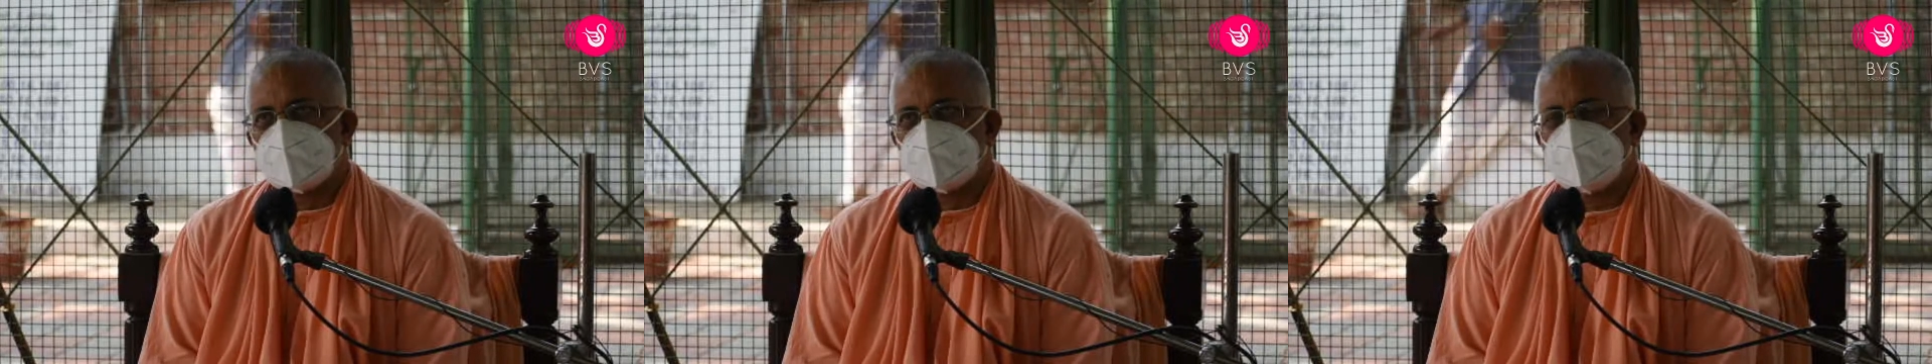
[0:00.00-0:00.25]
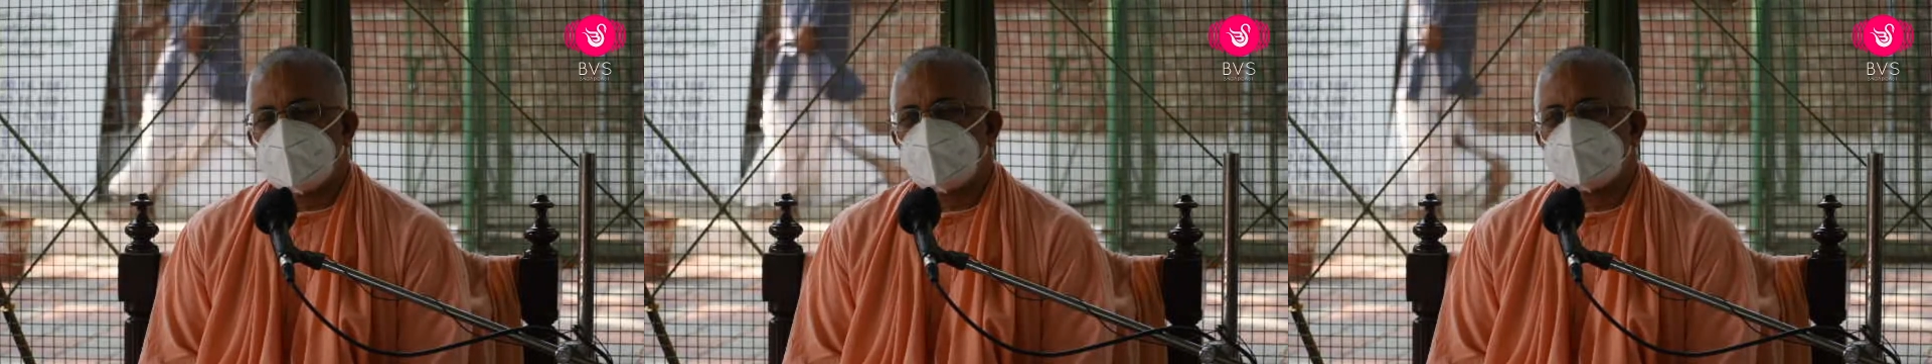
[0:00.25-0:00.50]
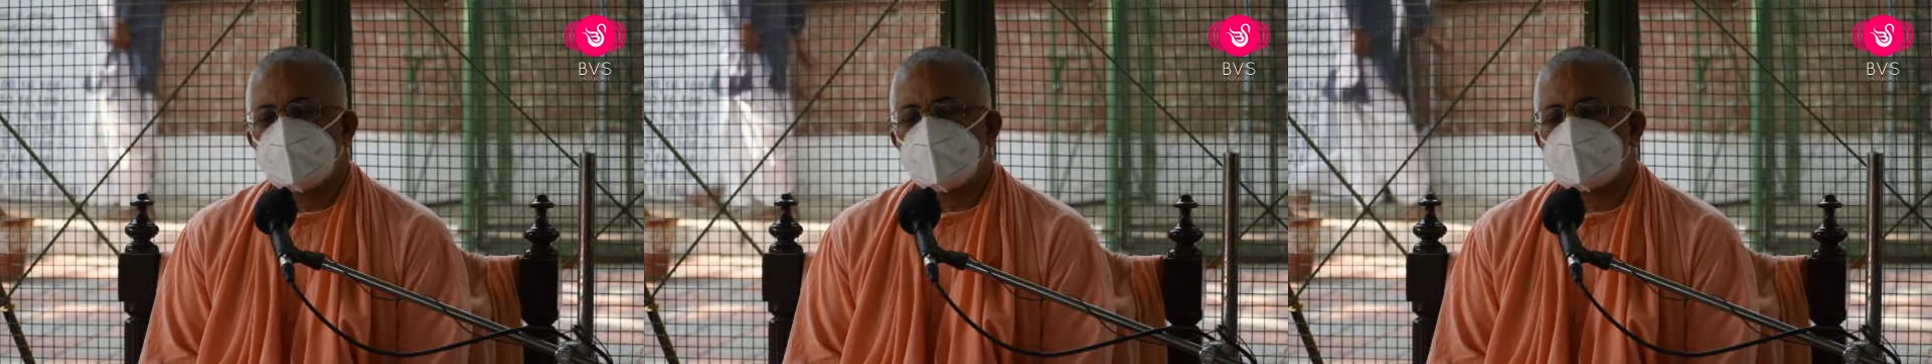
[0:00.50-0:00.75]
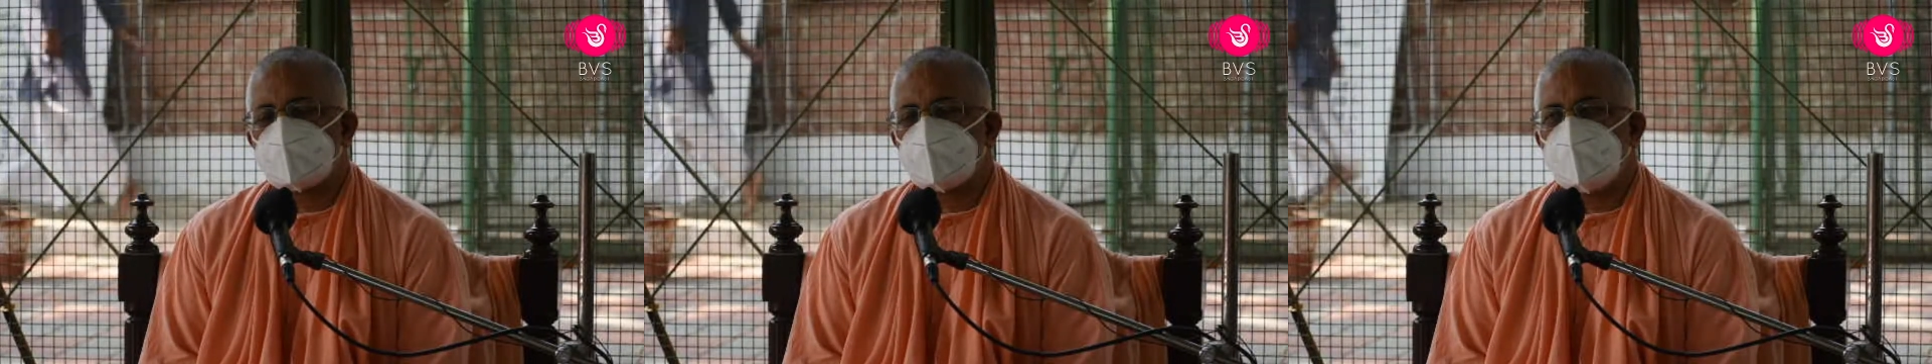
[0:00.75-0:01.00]
That was such
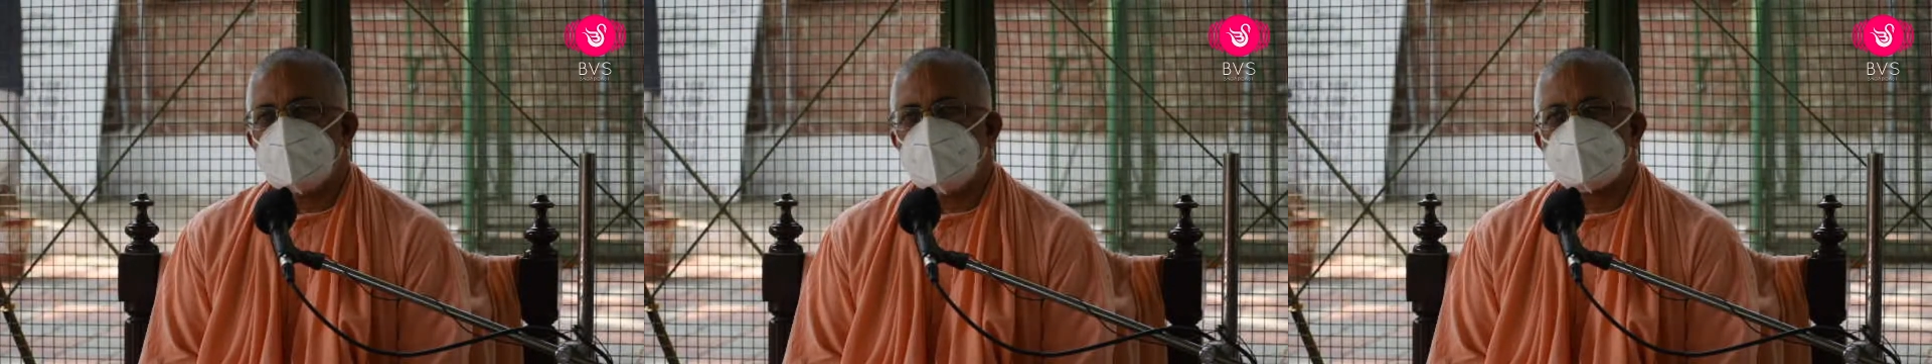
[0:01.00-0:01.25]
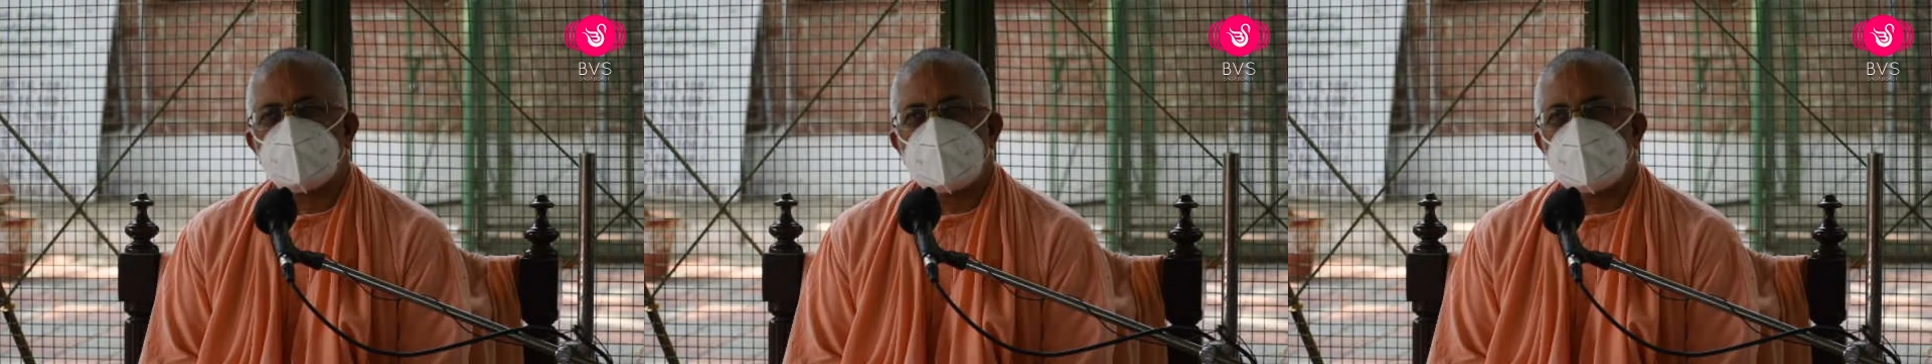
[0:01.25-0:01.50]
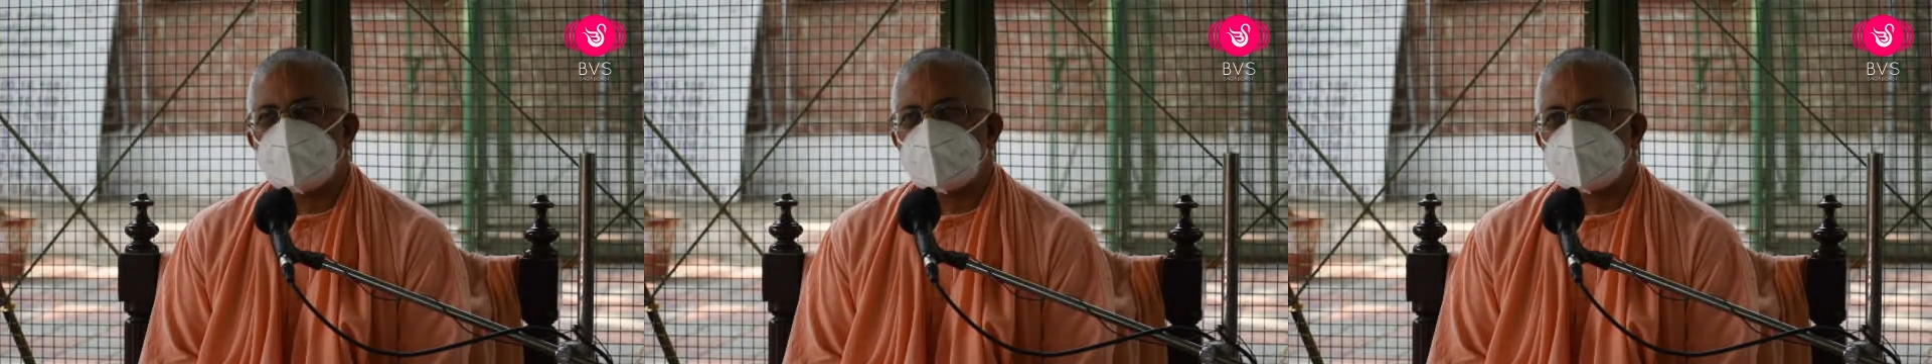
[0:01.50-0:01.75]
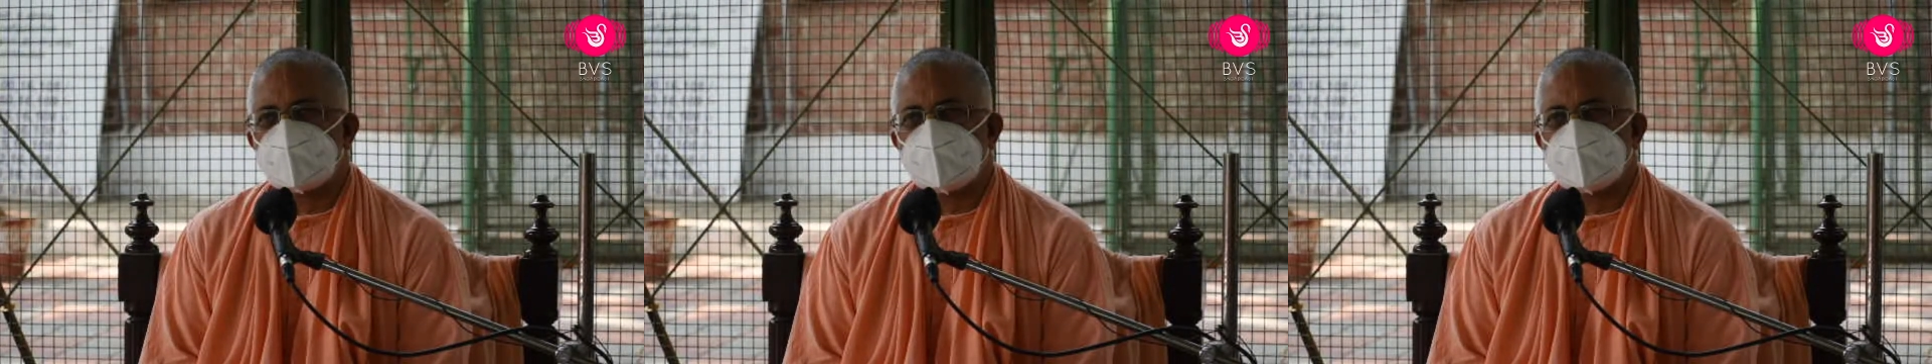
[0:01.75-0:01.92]
a sweet violence